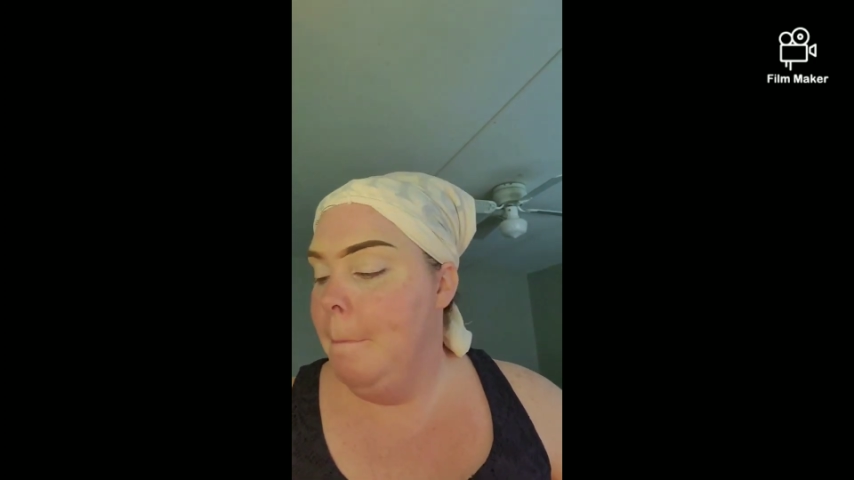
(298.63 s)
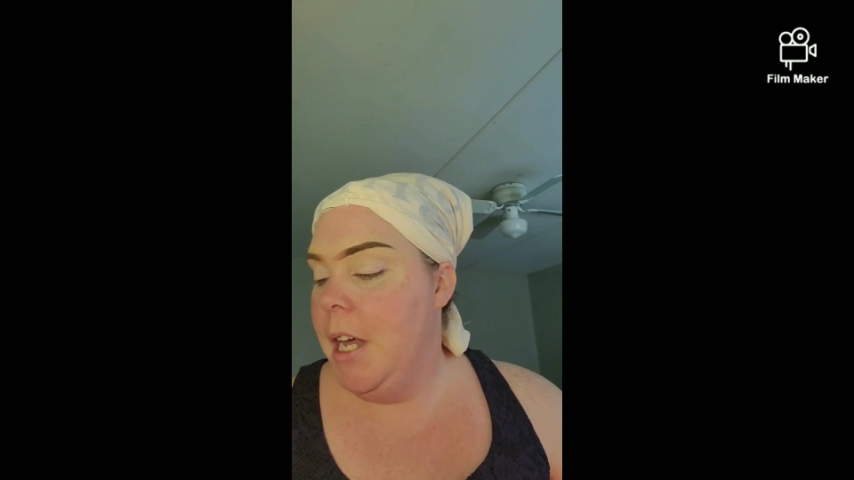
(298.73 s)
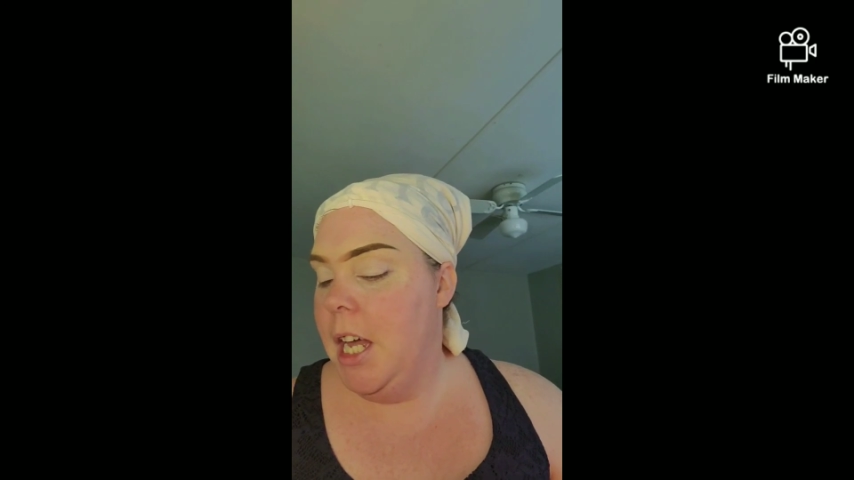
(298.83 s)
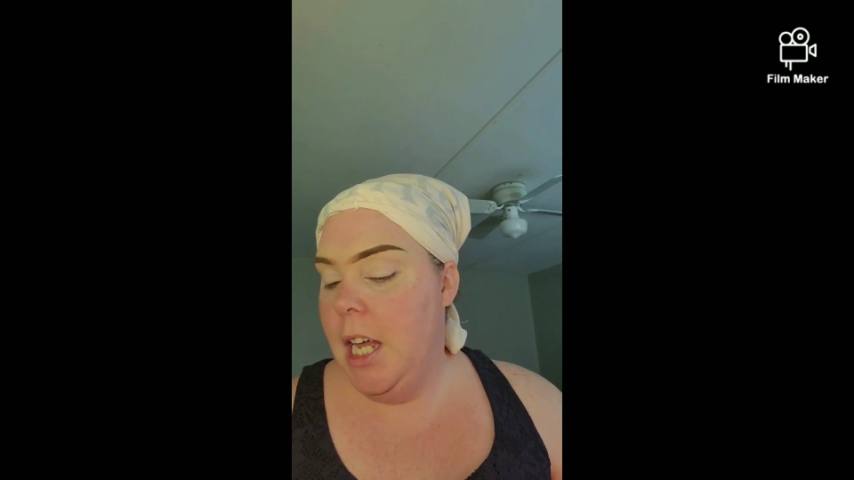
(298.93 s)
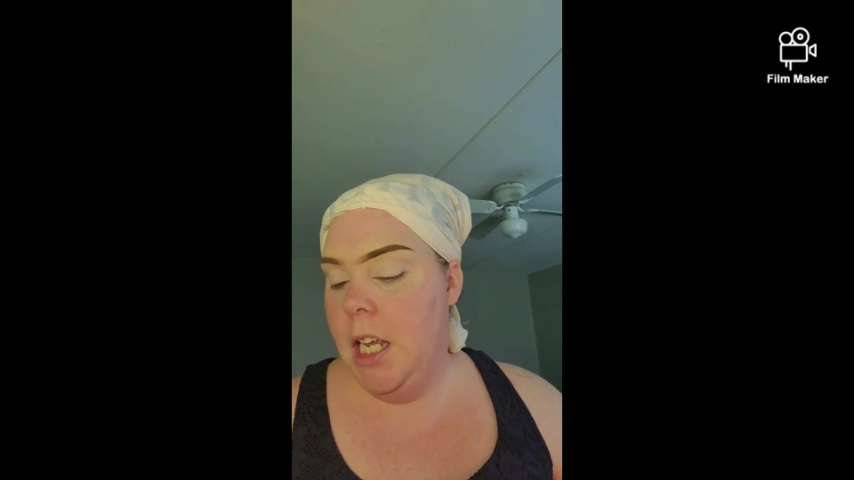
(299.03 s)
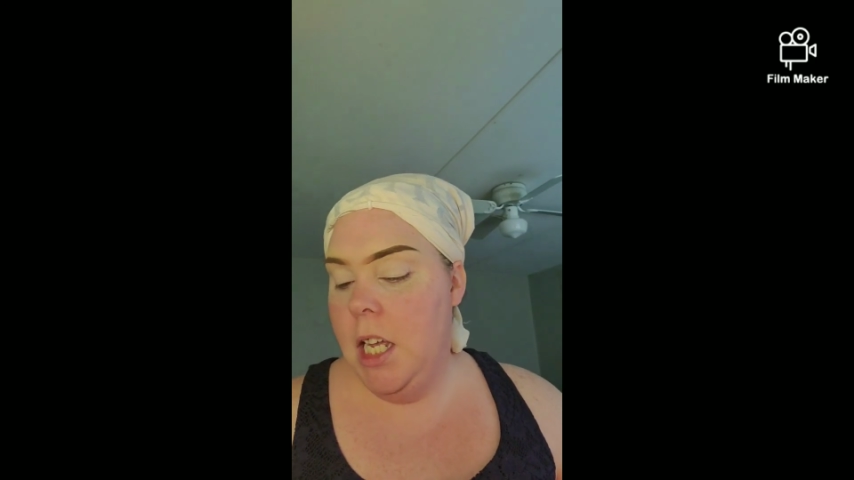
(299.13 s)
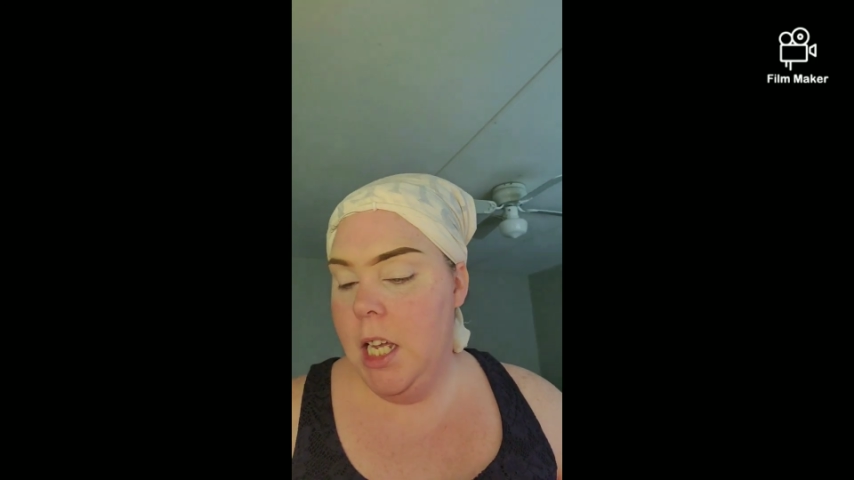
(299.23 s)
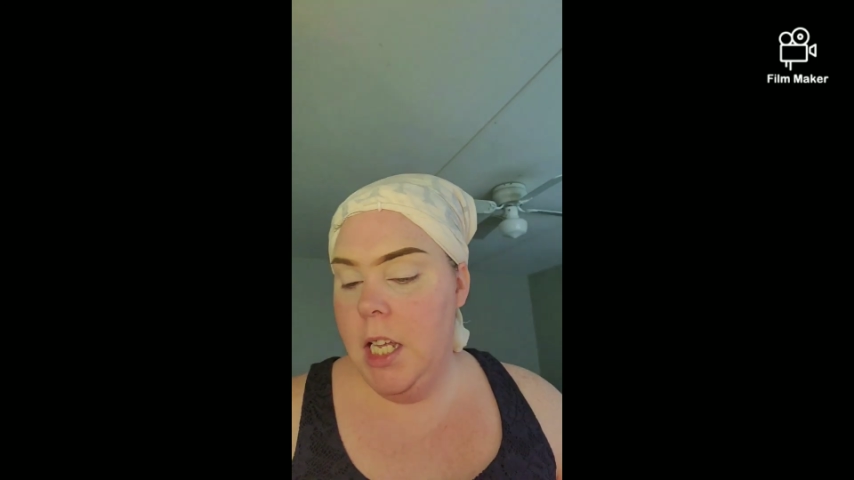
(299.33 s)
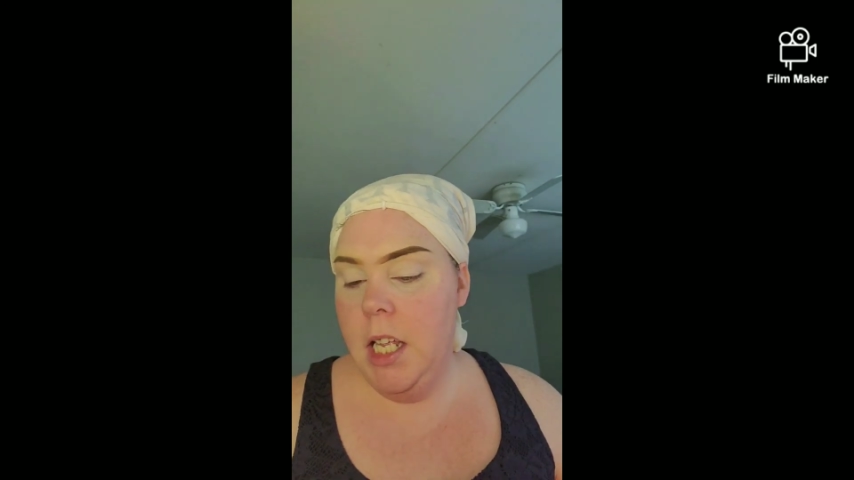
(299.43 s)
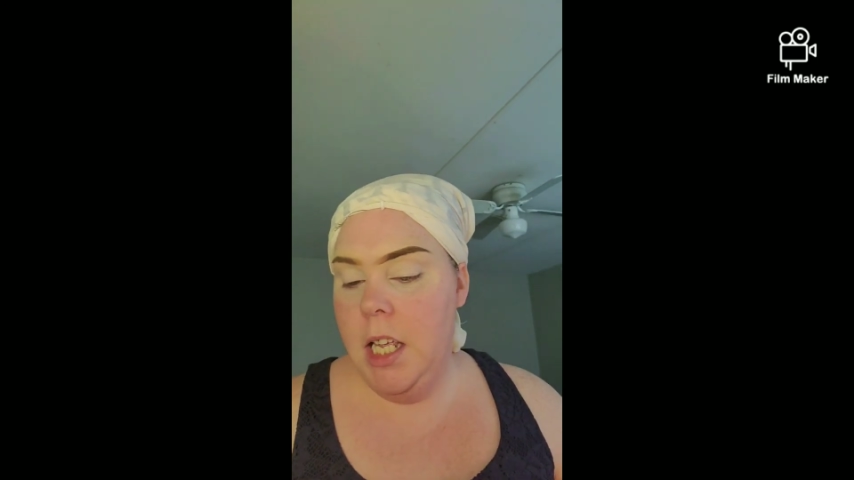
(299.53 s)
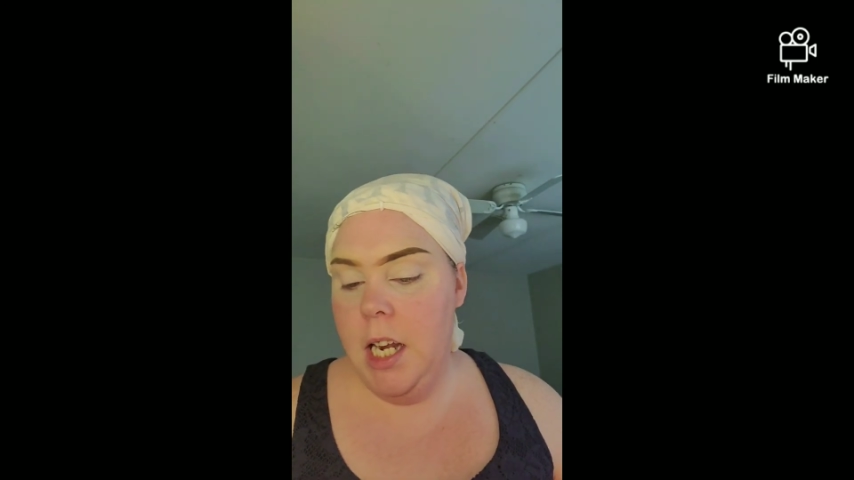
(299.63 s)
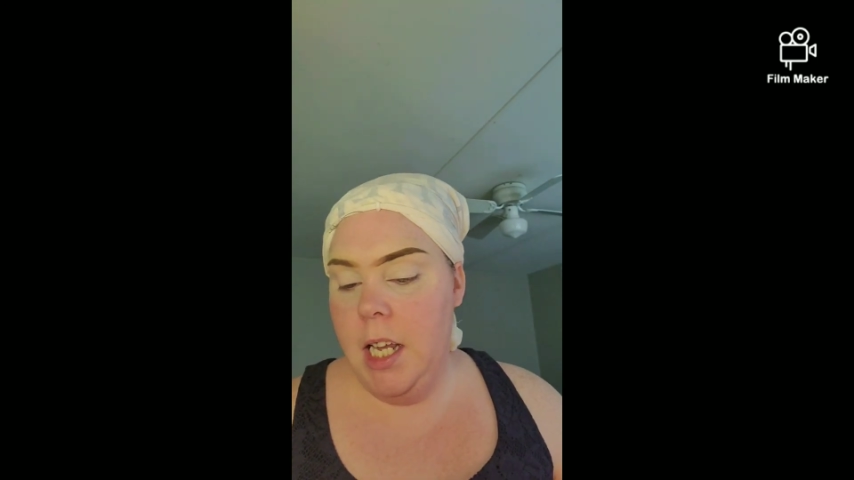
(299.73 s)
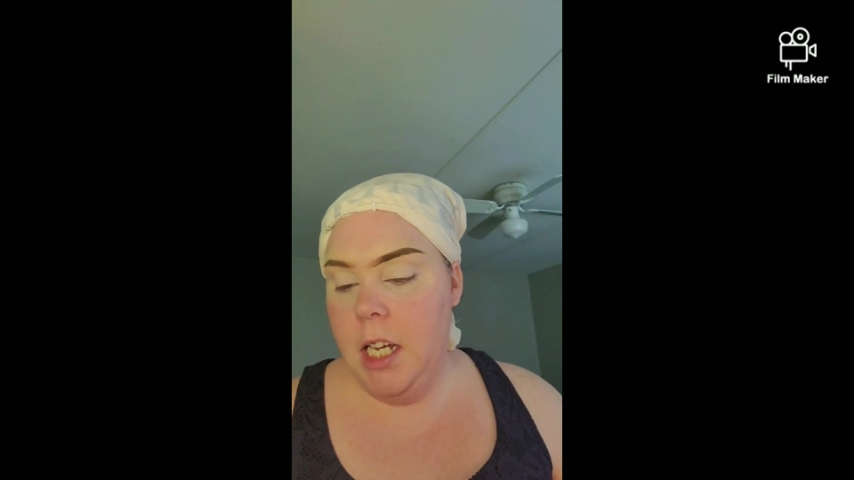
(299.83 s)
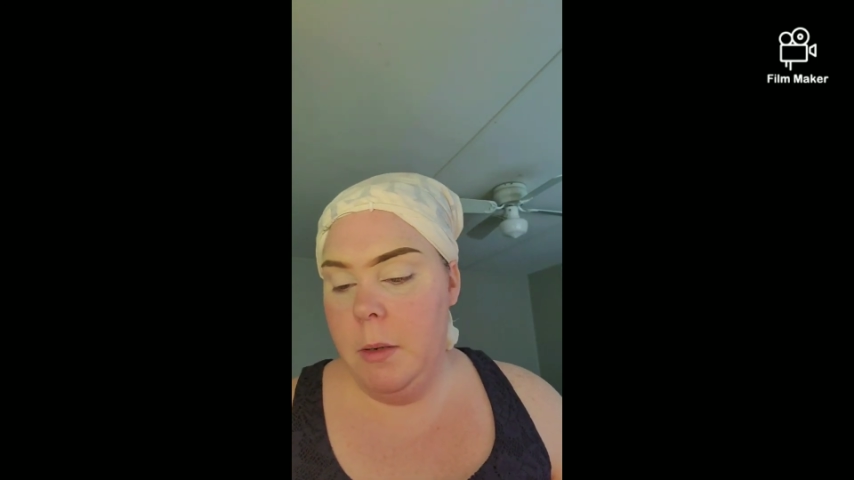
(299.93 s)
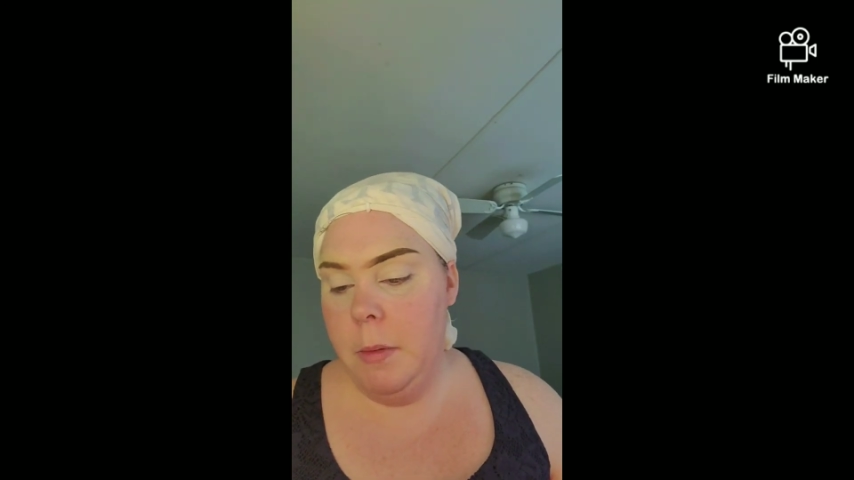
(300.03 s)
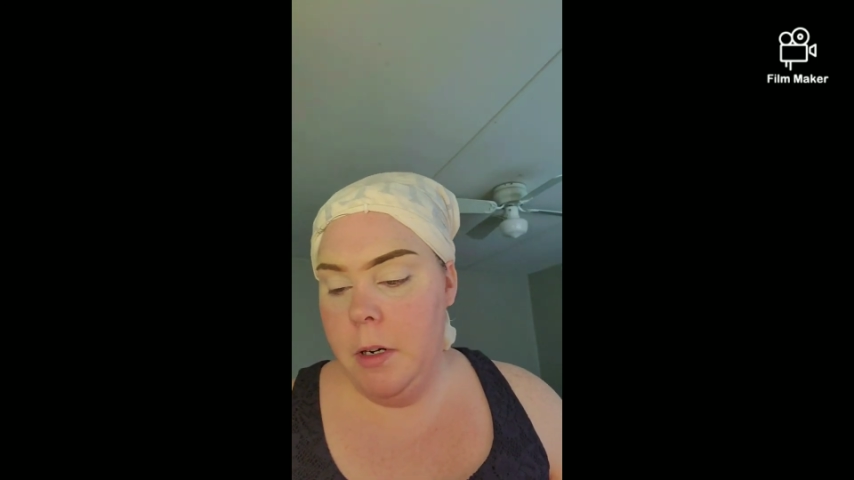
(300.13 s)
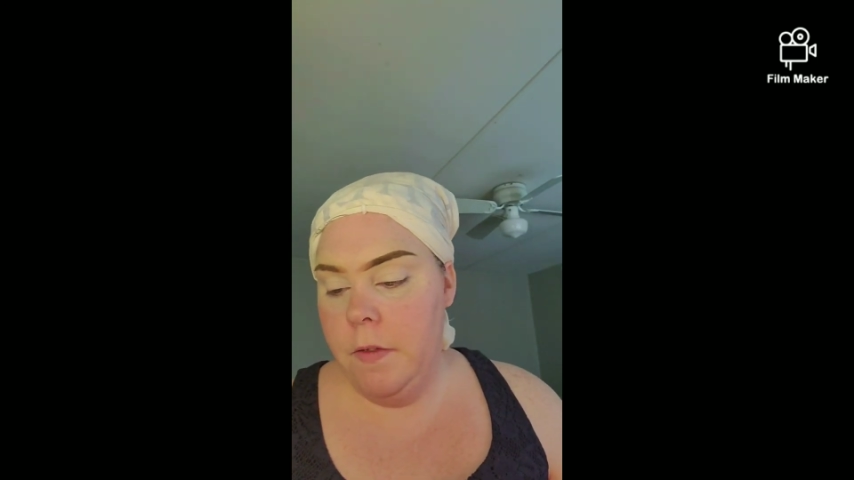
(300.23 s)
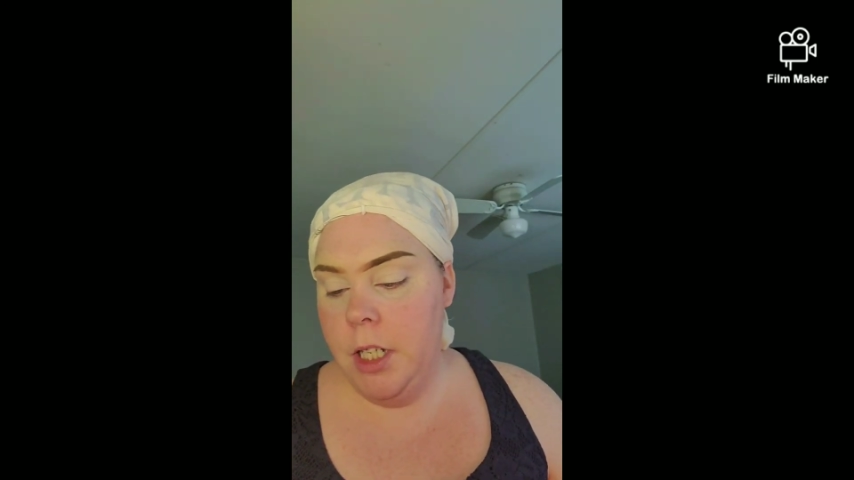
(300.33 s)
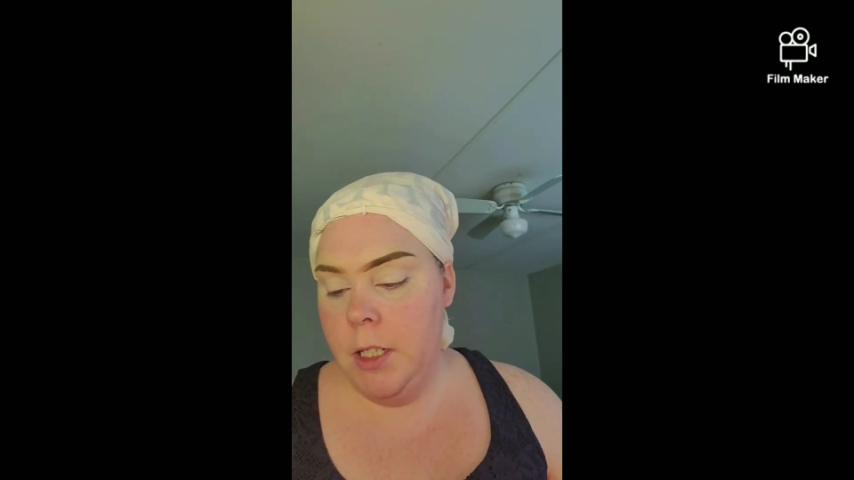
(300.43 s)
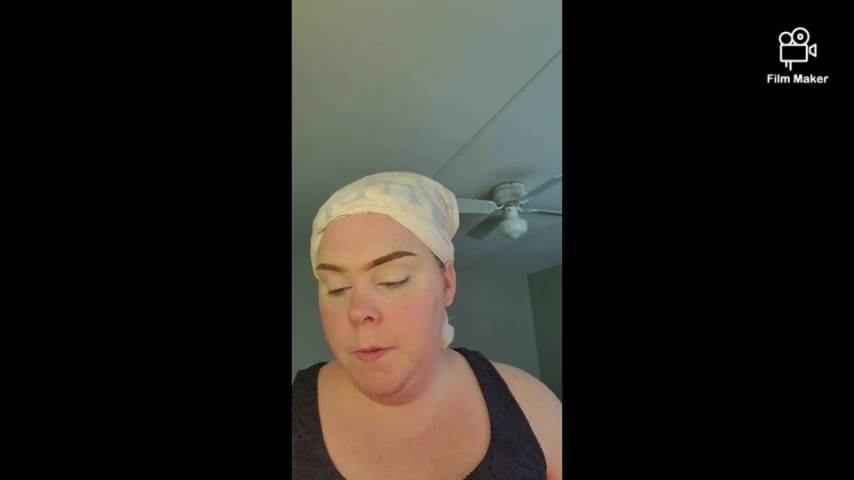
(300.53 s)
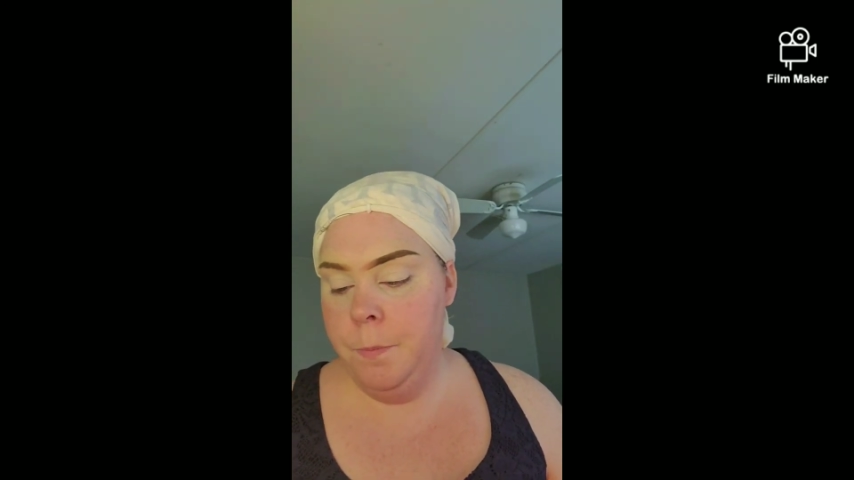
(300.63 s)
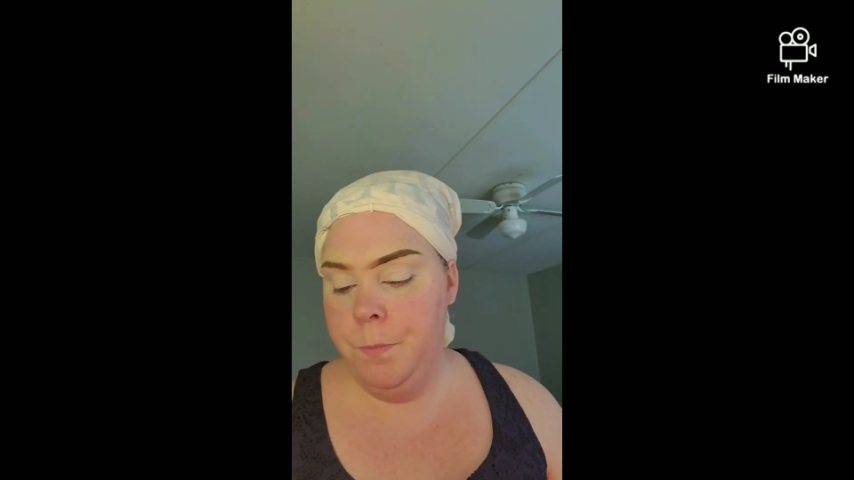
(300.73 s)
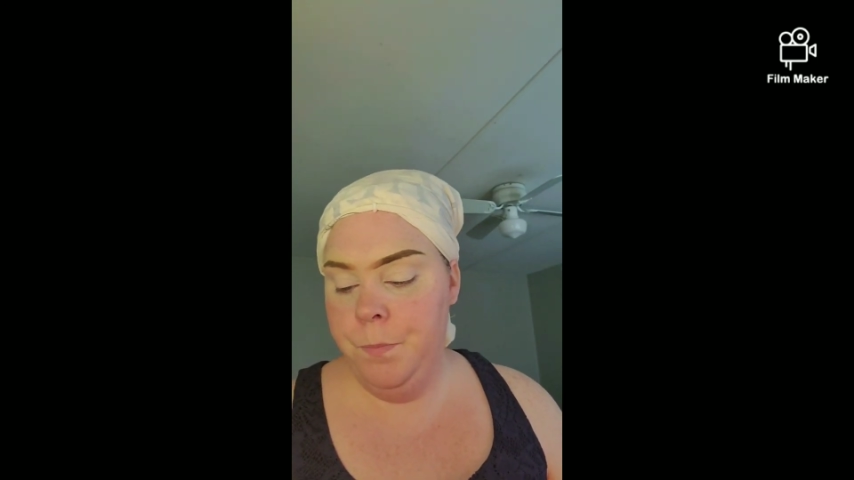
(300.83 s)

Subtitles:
but it ain't gonna be perfect.